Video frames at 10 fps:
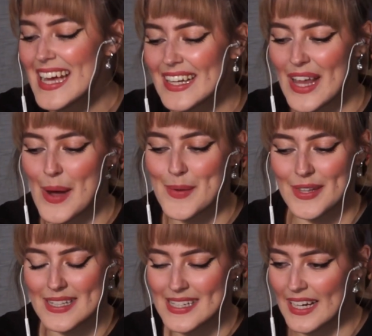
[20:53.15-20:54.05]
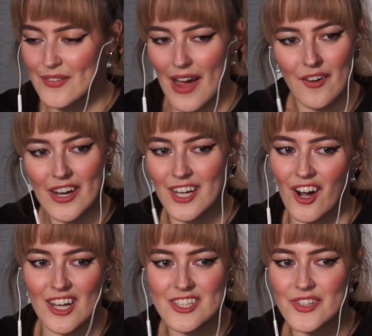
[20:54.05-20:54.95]
No, but that's kind of how I
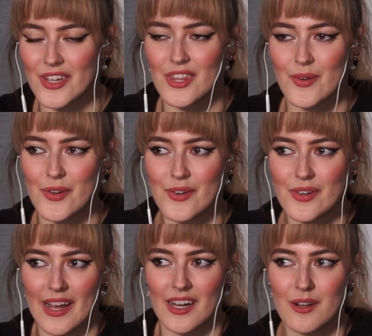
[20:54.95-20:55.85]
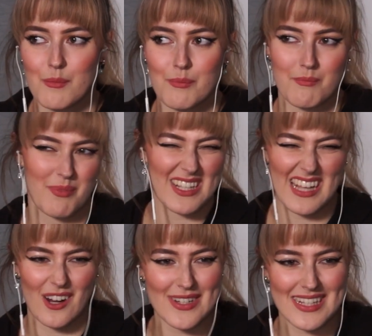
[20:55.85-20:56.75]
got into it, through like, because I
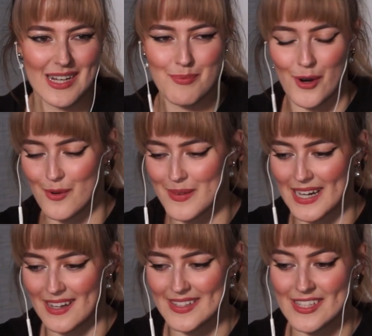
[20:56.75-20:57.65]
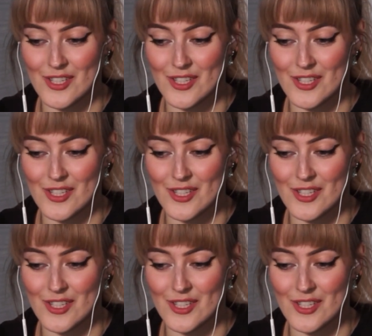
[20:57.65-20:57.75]
always liked poem analysis.